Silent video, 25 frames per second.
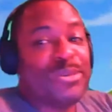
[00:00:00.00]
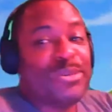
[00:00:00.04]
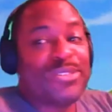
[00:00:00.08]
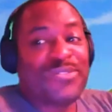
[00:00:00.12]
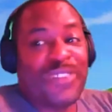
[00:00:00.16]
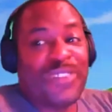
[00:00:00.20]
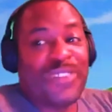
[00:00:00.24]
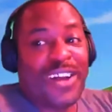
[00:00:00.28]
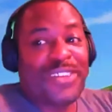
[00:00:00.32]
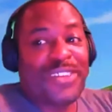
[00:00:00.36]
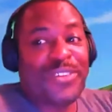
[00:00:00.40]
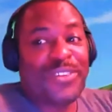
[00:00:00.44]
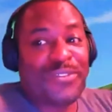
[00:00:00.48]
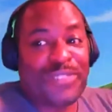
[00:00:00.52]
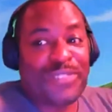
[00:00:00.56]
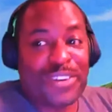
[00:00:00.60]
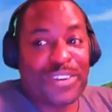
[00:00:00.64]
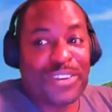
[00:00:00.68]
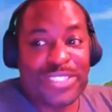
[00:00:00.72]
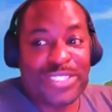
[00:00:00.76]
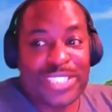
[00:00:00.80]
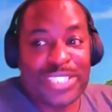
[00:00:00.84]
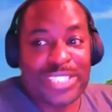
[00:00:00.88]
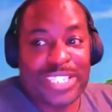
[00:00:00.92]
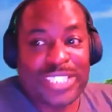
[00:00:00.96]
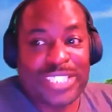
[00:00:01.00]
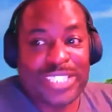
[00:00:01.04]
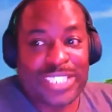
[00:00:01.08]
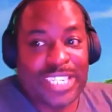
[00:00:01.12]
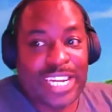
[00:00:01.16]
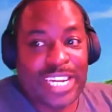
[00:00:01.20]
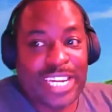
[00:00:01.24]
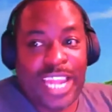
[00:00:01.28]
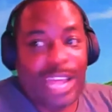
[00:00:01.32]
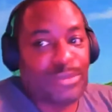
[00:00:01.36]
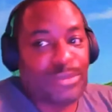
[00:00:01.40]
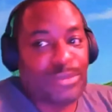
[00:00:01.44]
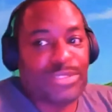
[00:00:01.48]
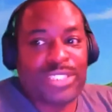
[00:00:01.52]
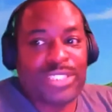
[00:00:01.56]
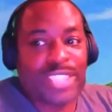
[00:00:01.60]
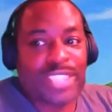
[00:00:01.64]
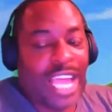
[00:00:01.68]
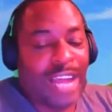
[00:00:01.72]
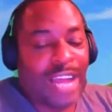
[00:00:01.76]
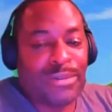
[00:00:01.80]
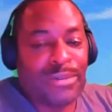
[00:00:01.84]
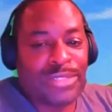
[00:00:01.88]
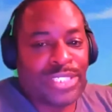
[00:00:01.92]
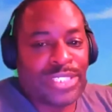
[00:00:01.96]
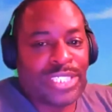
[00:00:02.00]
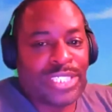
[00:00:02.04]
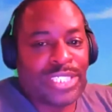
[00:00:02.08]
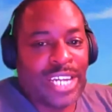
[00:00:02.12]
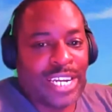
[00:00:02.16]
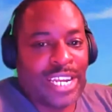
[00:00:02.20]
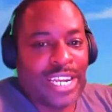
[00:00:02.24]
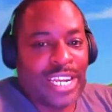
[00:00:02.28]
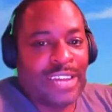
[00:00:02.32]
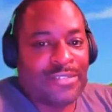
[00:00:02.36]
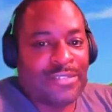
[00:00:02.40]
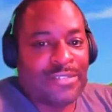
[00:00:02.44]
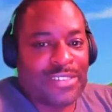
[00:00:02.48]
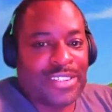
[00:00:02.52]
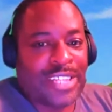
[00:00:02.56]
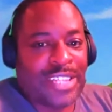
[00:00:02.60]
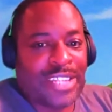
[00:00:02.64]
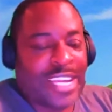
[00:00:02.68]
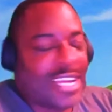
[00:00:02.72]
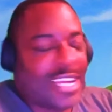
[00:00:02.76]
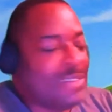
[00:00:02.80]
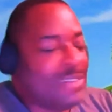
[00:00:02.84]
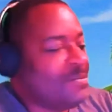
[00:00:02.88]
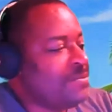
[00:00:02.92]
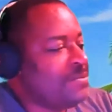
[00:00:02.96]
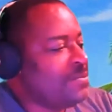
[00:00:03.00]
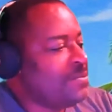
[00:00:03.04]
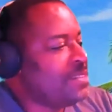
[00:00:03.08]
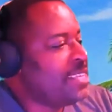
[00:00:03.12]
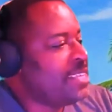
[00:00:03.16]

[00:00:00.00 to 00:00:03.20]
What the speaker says: it was fine the first season, and I was done after that.